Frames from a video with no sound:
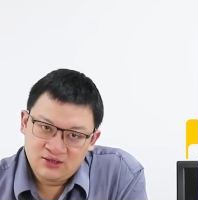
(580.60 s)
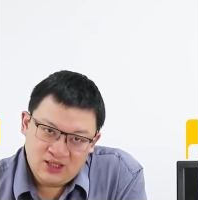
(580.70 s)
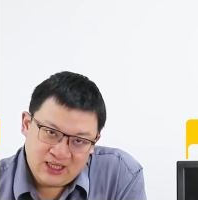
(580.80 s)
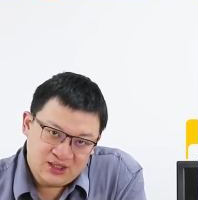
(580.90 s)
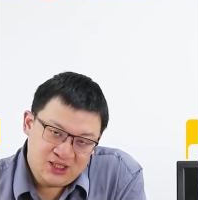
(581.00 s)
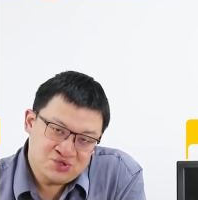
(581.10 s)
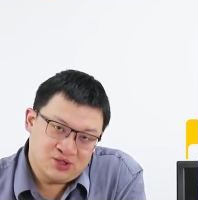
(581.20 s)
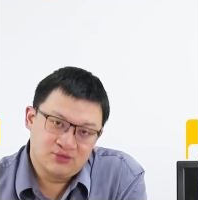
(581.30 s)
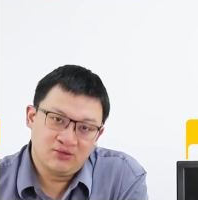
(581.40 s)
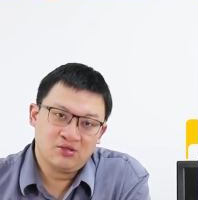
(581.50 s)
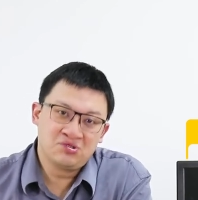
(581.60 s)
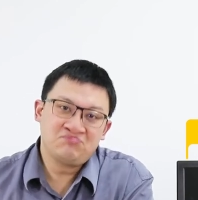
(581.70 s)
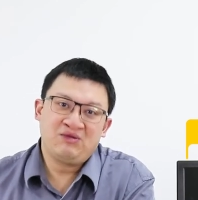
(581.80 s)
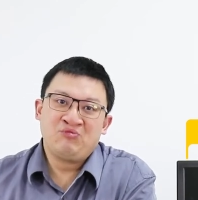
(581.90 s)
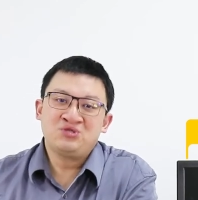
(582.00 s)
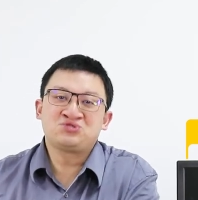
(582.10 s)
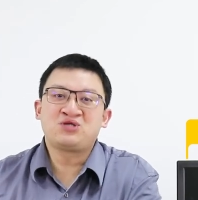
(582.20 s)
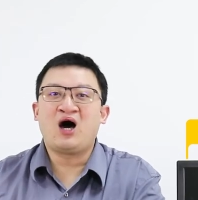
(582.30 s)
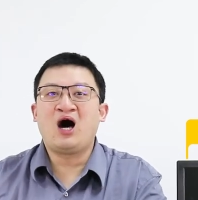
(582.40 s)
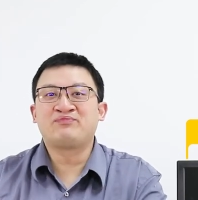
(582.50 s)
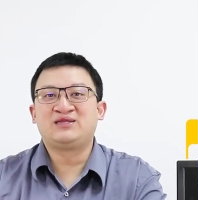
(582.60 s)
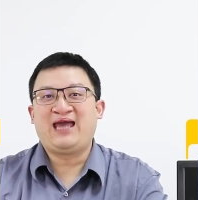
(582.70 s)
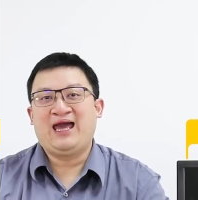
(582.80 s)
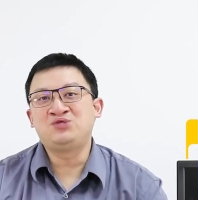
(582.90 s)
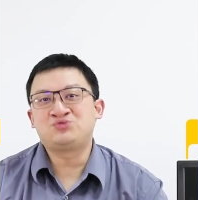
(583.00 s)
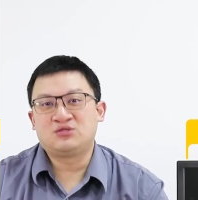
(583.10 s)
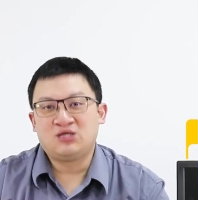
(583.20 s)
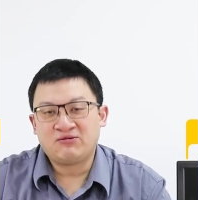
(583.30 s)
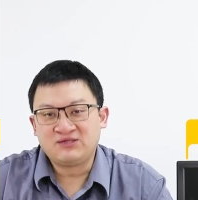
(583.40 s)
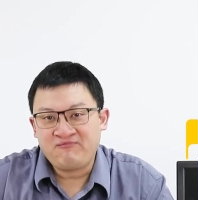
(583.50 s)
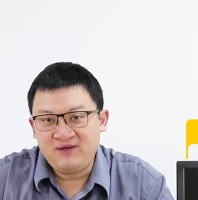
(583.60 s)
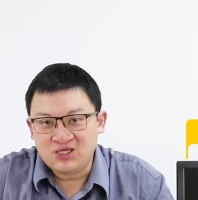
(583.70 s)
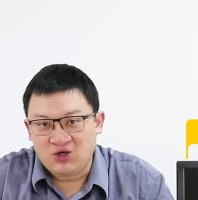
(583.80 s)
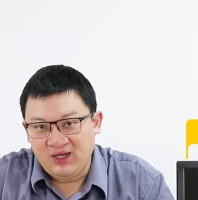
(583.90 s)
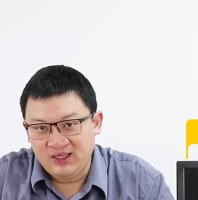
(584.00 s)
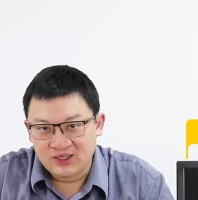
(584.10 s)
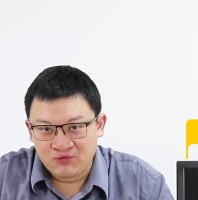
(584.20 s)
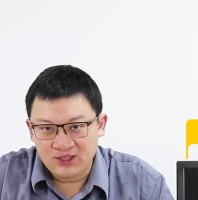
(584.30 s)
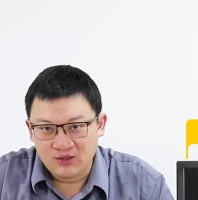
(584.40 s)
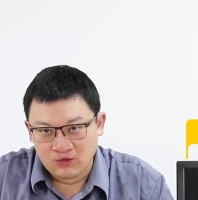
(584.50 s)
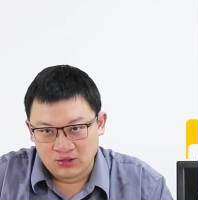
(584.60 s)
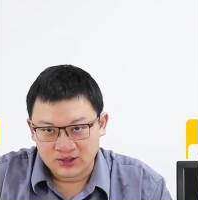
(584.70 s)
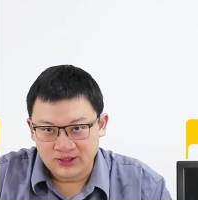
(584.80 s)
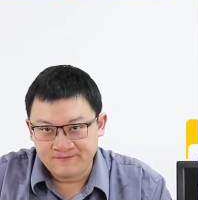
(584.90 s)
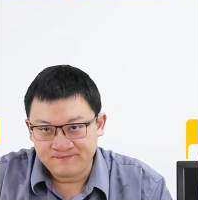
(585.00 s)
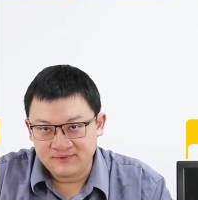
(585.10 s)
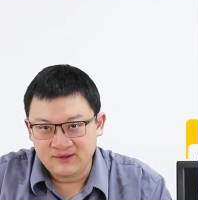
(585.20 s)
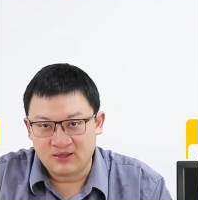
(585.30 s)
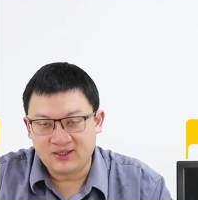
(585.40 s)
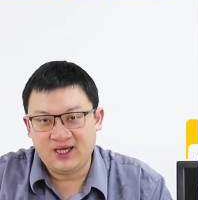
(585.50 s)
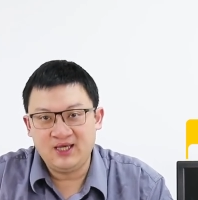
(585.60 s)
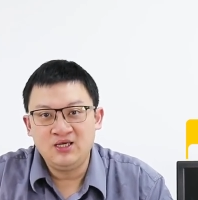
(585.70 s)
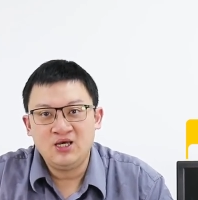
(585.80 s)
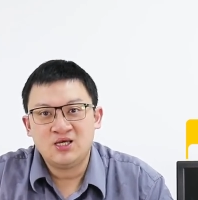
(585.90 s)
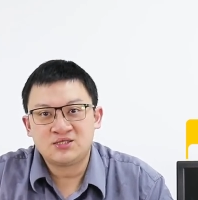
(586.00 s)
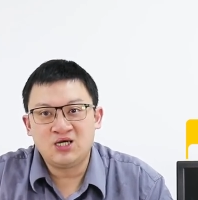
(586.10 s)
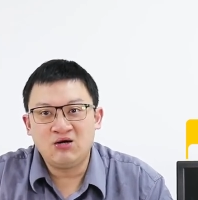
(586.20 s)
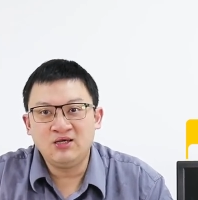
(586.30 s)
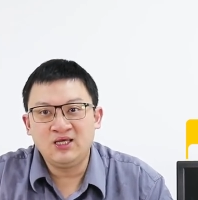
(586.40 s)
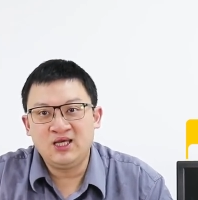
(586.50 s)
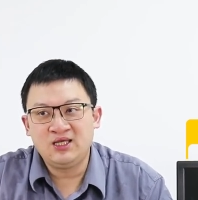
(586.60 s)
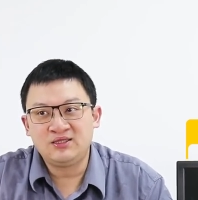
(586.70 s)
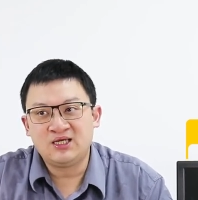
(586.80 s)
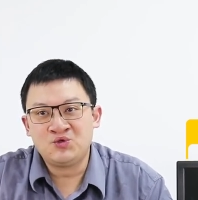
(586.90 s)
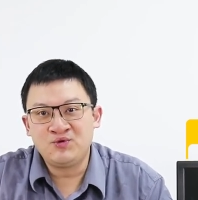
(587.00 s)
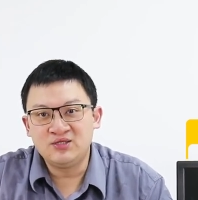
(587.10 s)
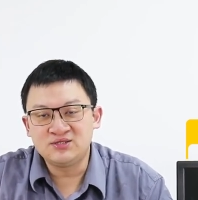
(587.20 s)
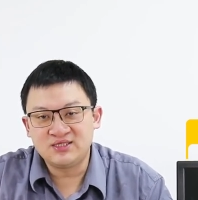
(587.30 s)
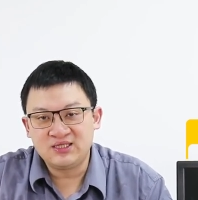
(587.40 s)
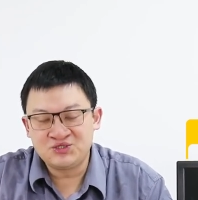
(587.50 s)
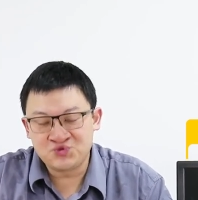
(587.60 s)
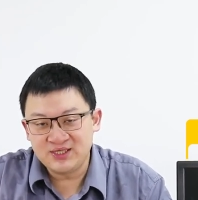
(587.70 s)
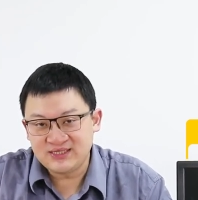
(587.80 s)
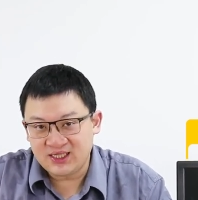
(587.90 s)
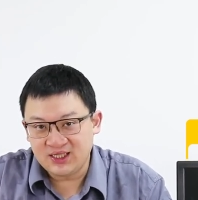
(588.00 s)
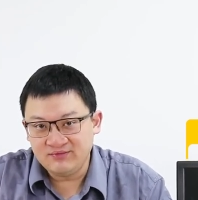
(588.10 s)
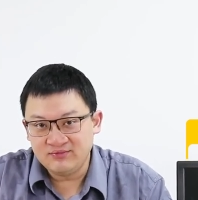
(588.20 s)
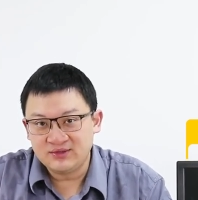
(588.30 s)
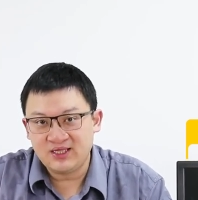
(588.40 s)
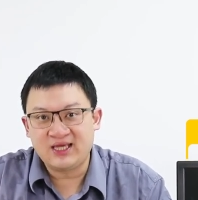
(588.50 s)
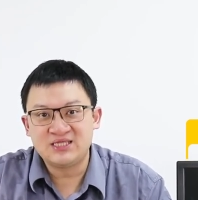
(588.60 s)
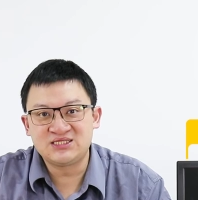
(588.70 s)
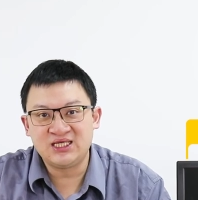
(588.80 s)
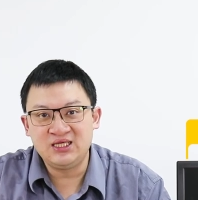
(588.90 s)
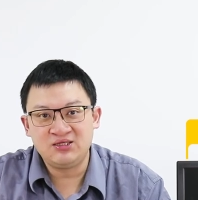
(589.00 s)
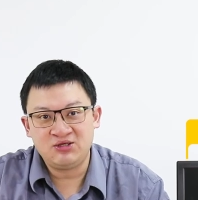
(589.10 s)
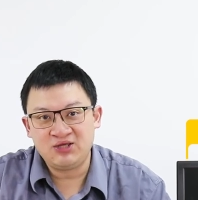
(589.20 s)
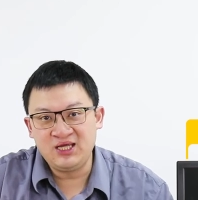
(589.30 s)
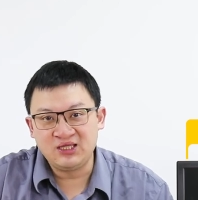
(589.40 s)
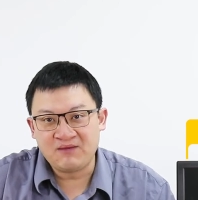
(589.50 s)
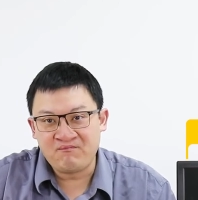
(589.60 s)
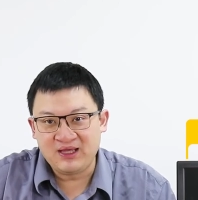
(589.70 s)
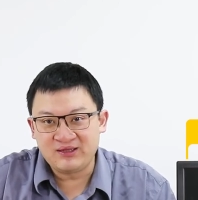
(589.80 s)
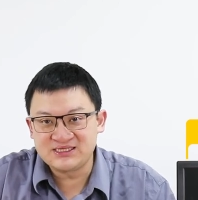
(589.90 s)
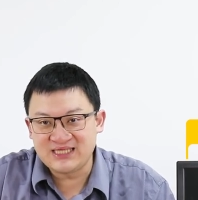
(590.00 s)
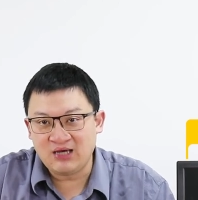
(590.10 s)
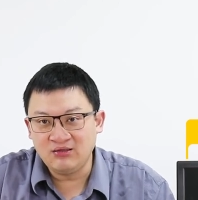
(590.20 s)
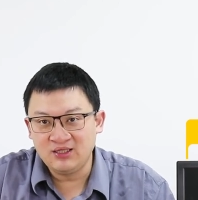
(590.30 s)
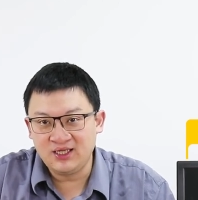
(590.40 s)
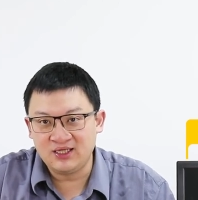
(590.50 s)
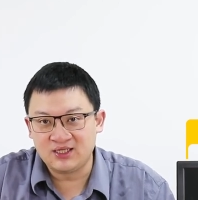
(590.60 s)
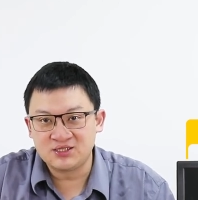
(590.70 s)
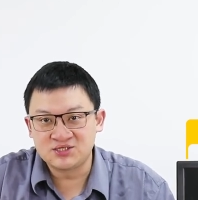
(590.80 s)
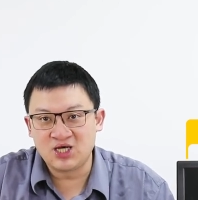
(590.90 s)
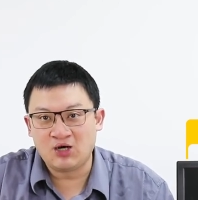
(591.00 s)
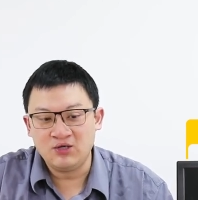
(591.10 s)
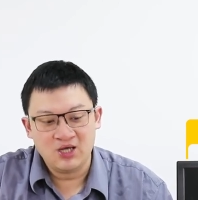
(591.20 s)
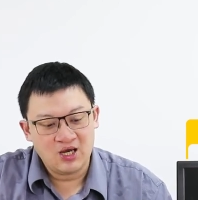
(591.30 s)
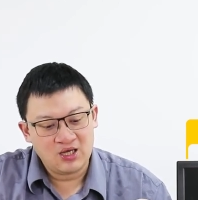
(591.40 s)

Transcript: the ignition, which means we start up the engine of the vehicle in the real world. Okay? So in the real 3 seconds, you can see you hear the beep sound here. So